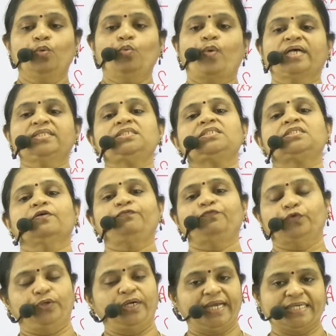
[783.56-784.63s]
Once the
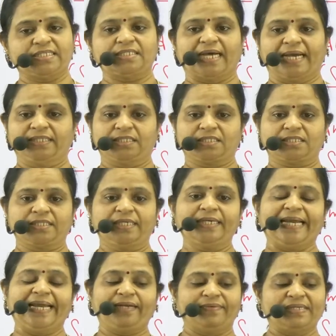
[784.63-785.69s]
food is digested,
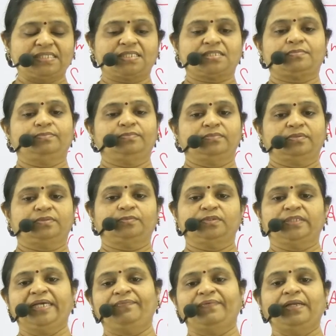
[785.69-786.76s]
it
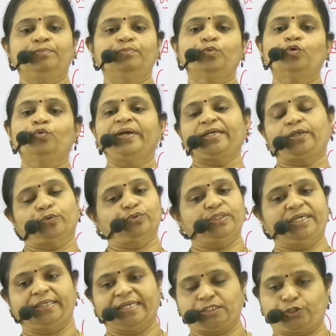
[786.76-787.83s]
will move it to
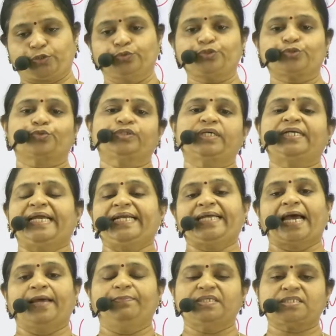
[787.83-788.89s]
the tissue so that it
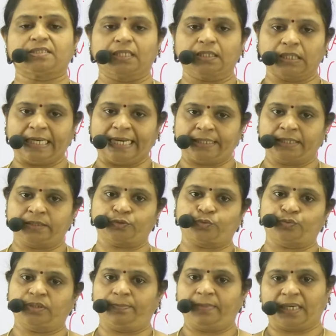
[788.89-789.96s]
can be circulated
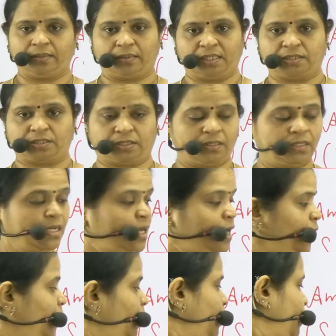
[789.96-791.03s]
through the blood region.
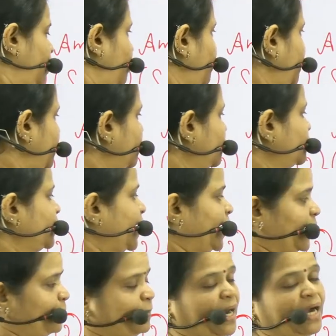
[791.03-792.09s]
Now here,
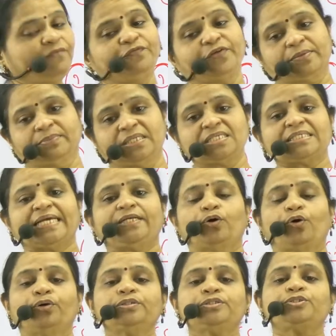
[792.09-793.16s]
apart from this, it
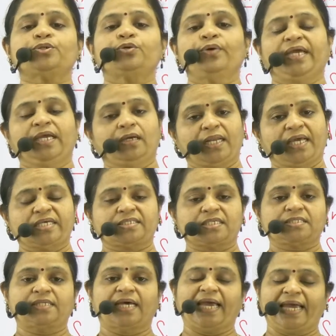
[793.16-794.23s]
also
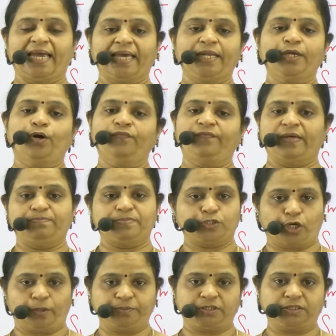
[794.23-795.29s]
increases the area of
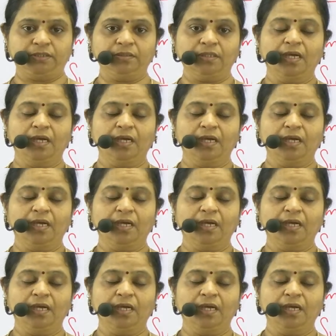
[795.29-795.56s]
absorption